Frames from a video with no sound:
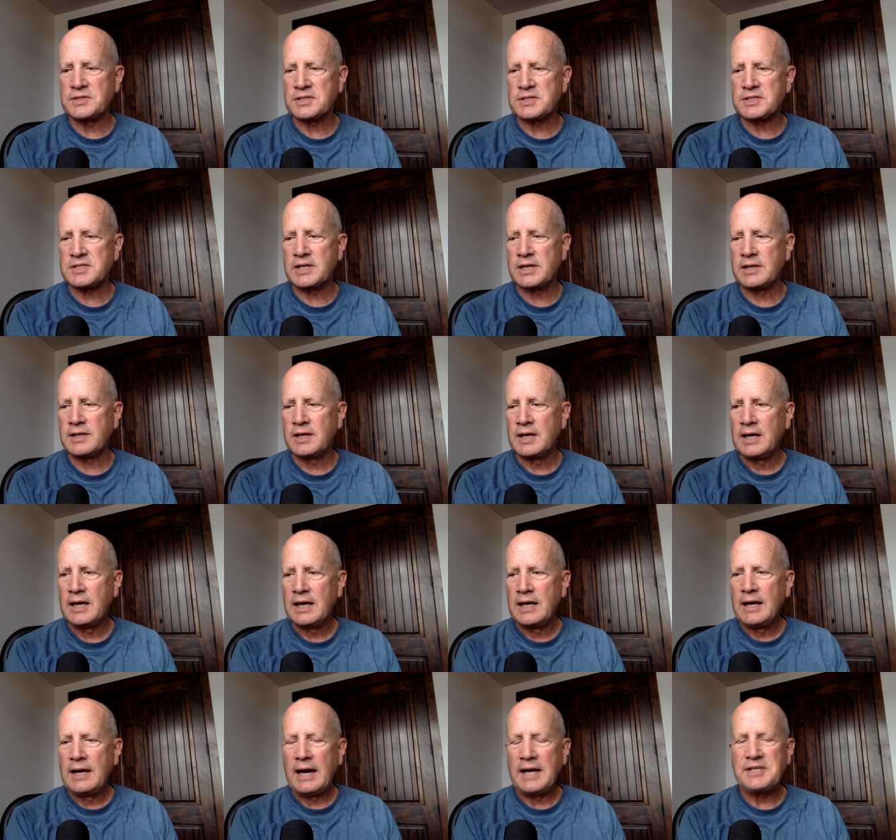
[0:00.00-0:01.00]
It said
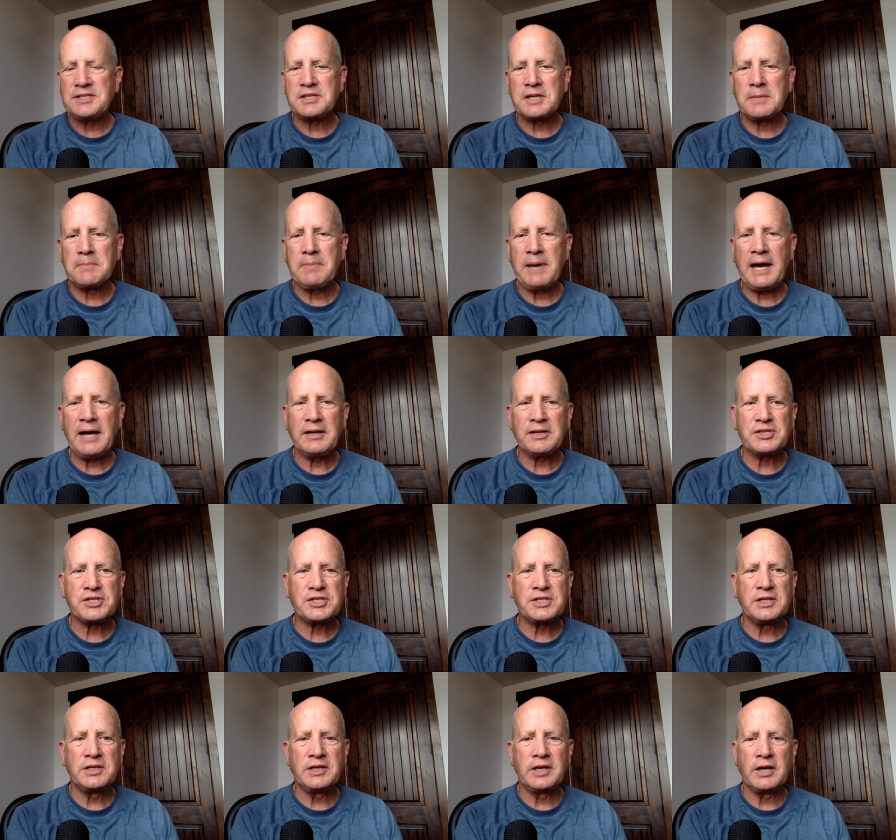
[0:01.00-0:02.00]
I said
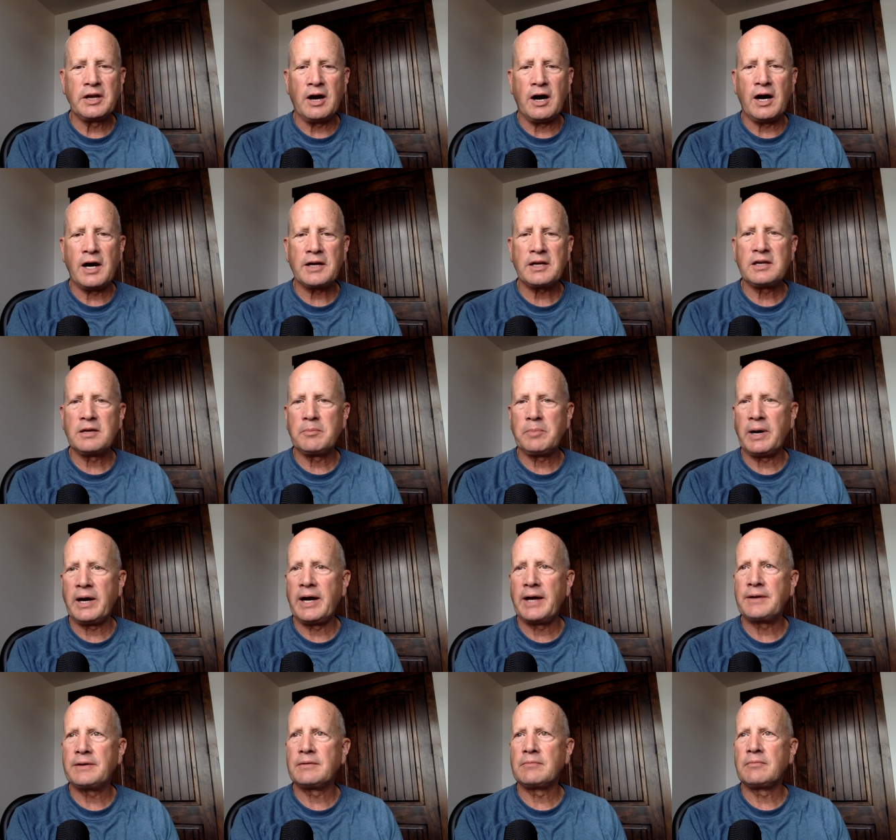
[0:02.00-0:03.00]
Palestinian
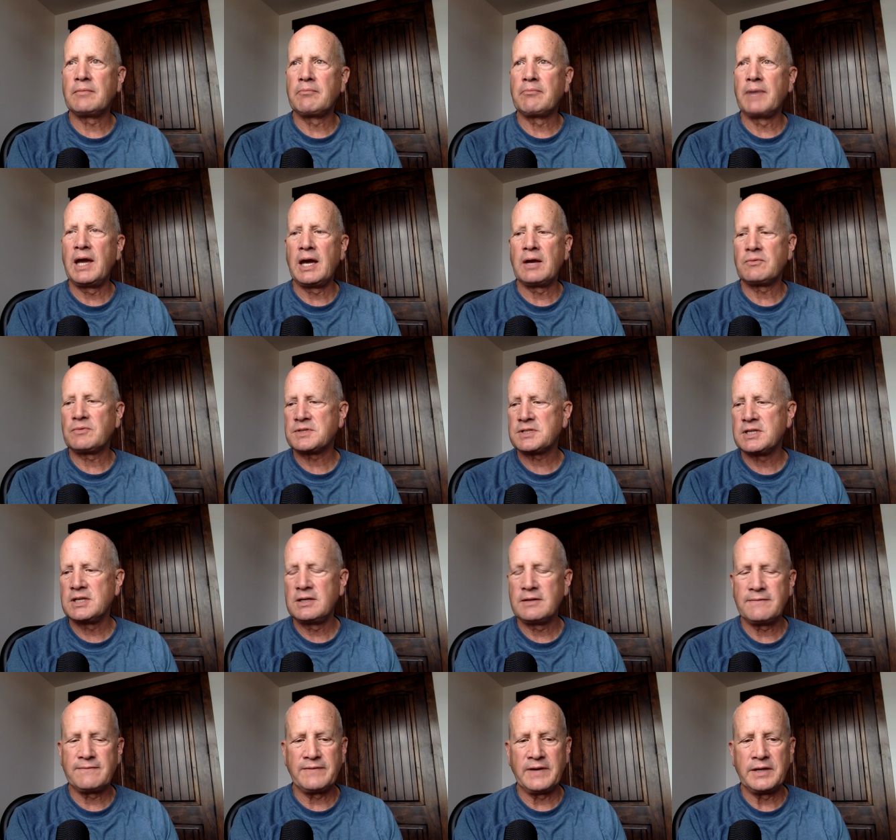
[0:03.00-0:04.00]
occupied, and man, was
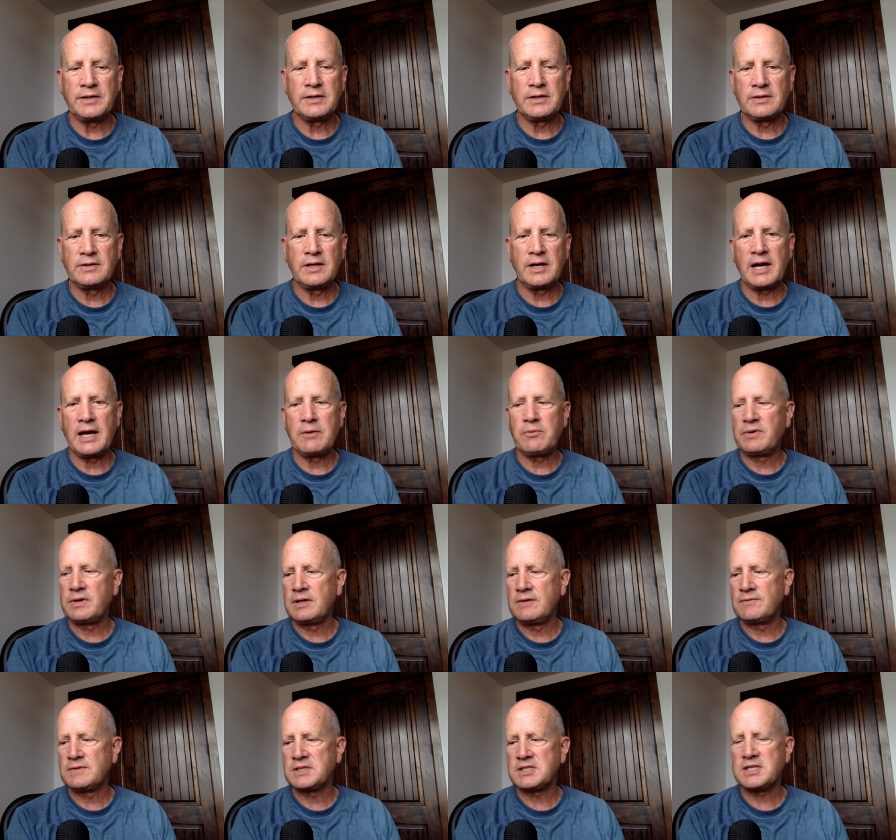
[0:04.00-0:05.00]
he offended that I would
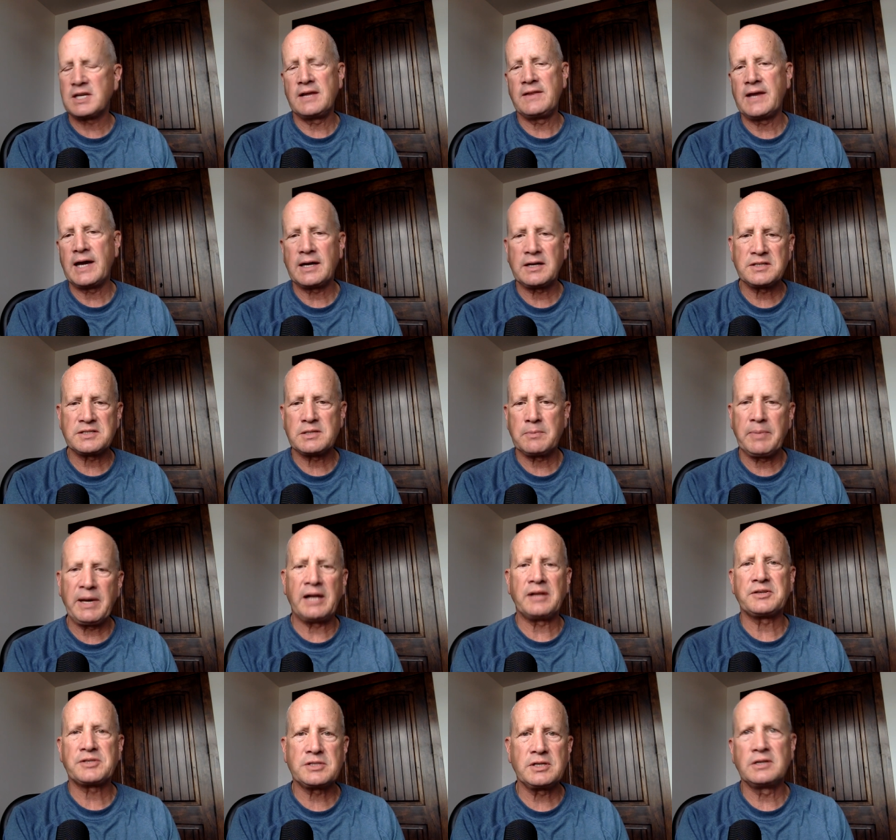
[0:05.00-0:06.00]
even say that because the
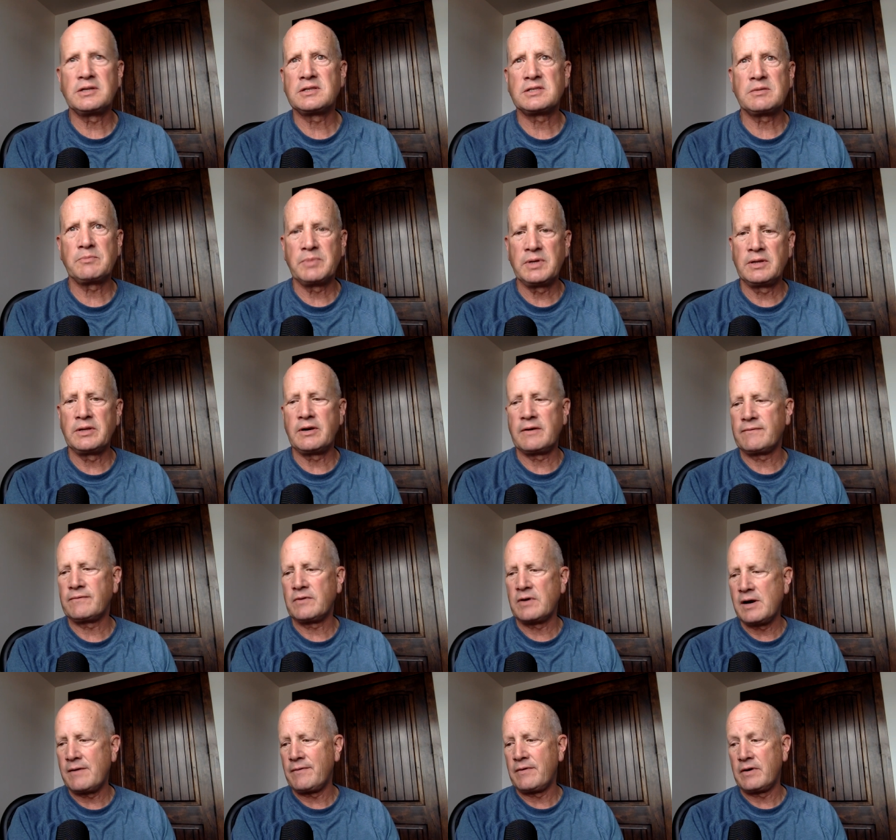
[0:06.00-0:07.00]
Palestinians have been there
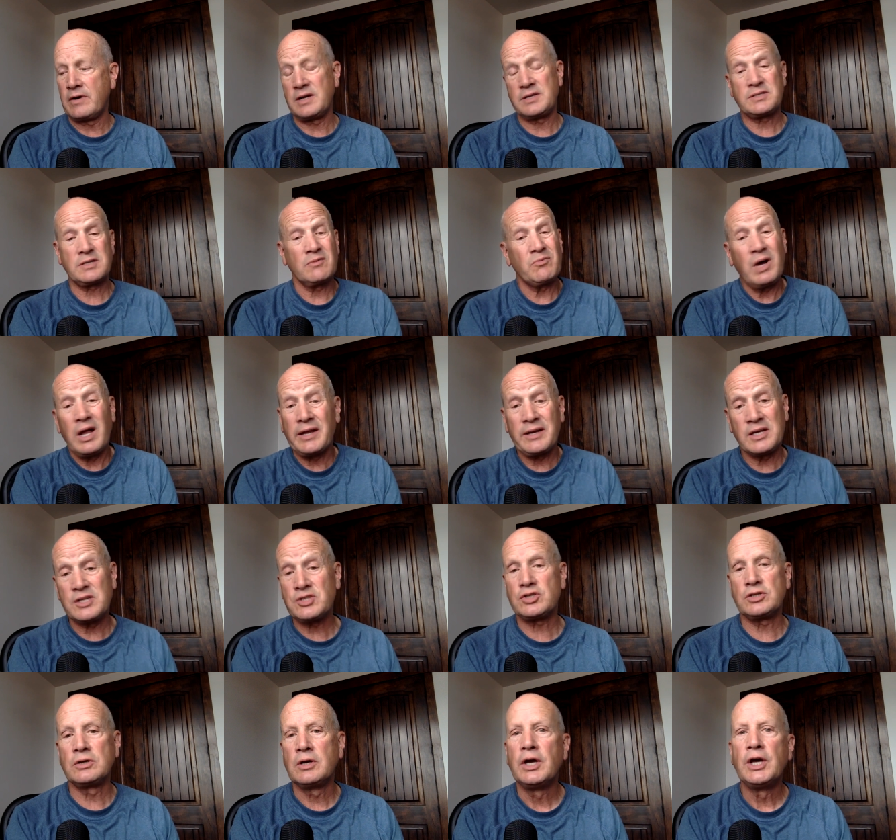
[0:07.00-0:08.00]
forever. And I said, well, I
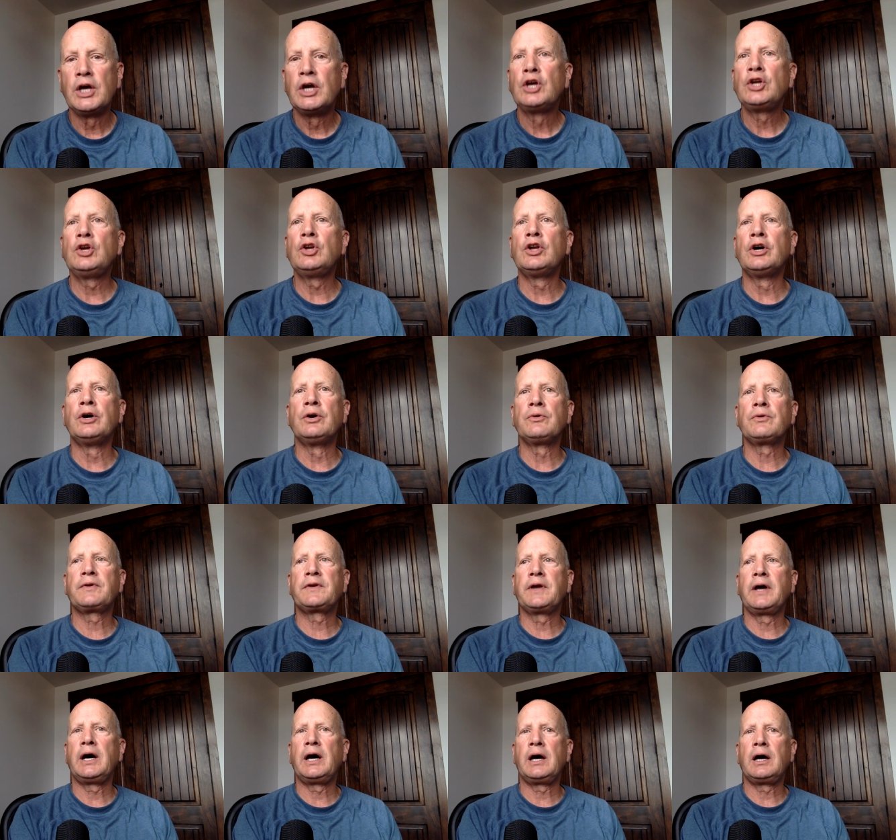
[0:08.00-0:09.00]
guess you you
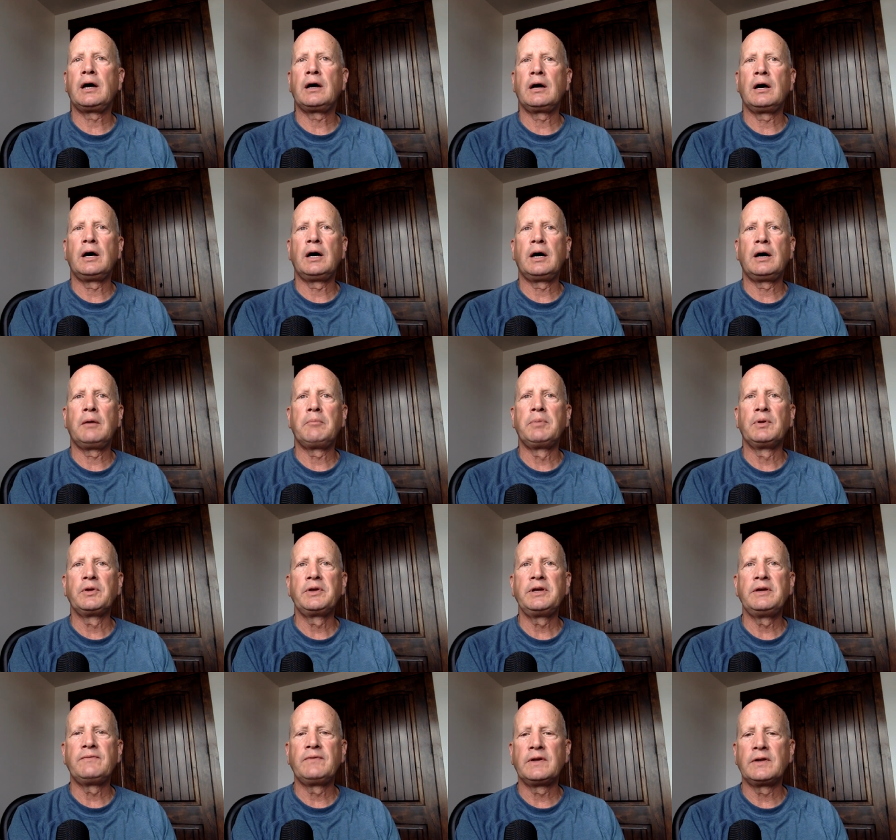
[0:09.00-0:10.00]
don't uh, uh,
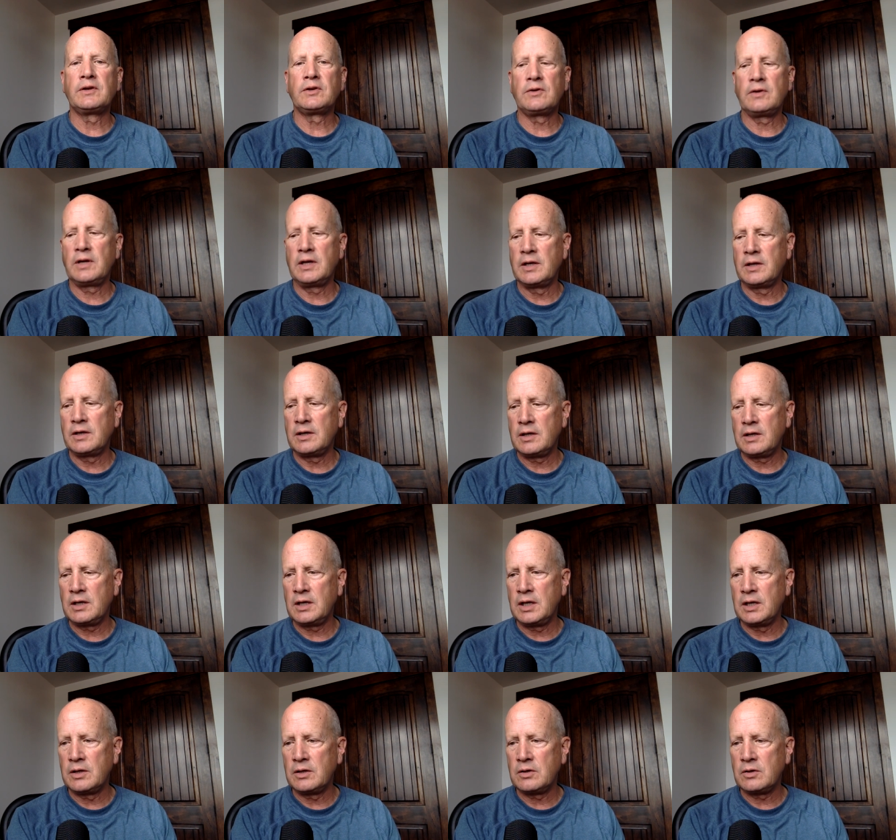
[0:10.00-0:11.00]
believe in in
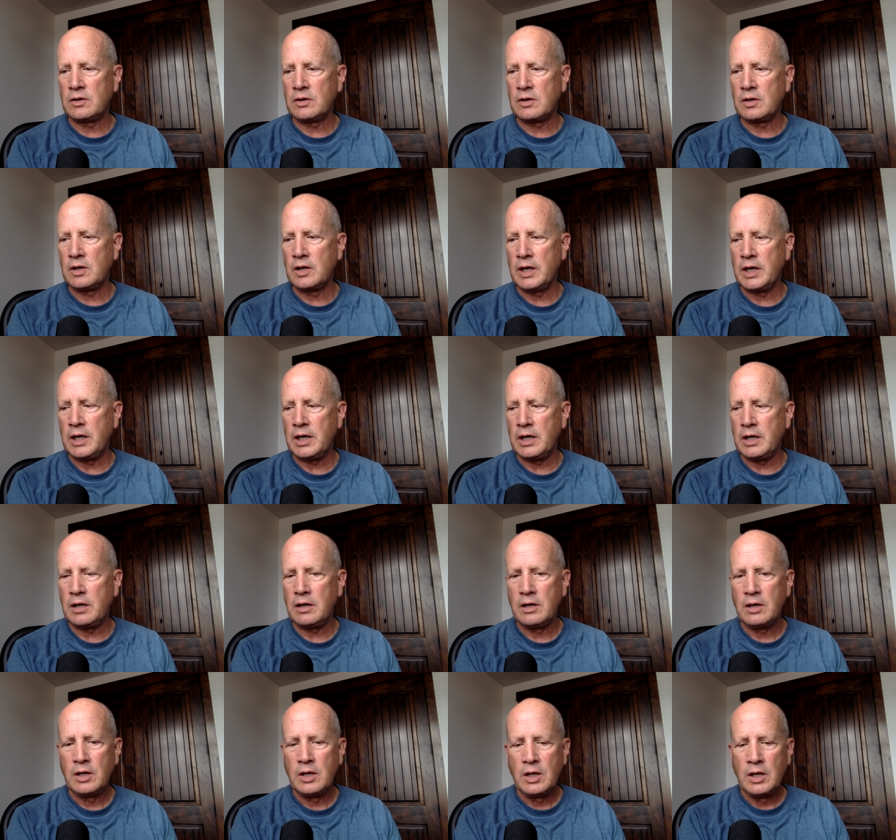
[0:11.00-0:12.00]
in, uh,
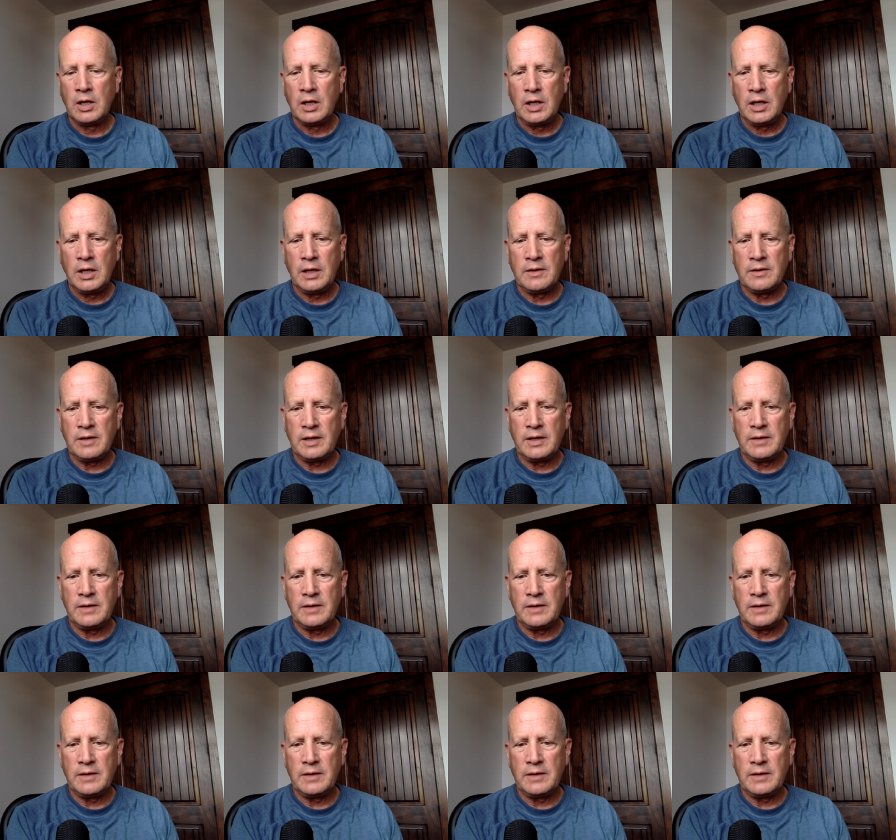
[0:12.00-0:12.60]
in.